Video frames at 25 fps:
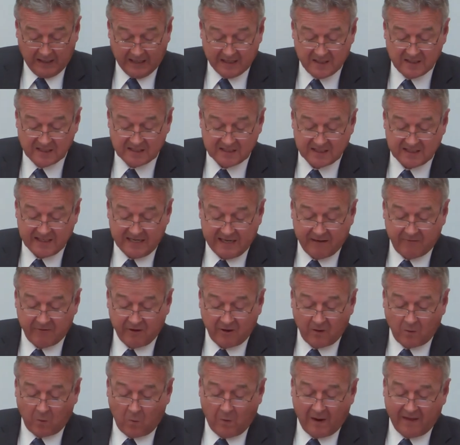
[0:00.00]
In a
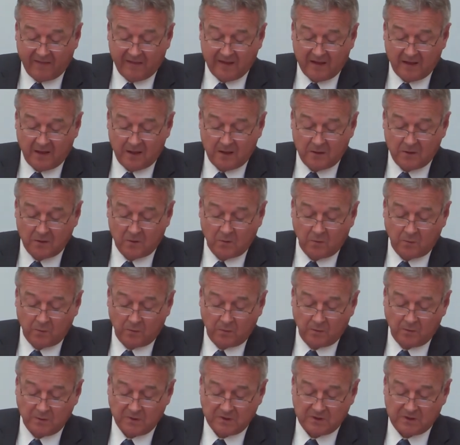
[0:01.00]
scenario where the EU
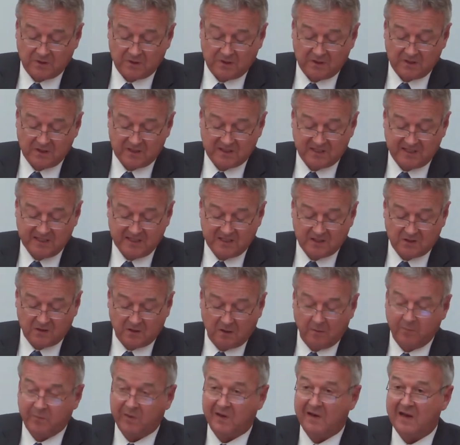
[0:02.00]
rules cease
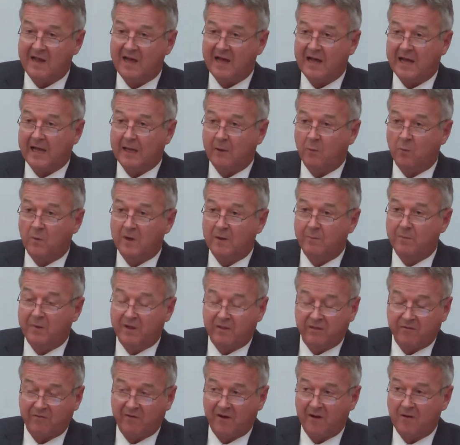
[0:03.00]
to apply, we'd be
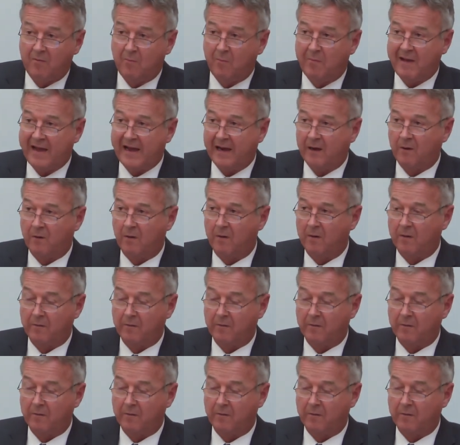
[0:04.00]
thrown back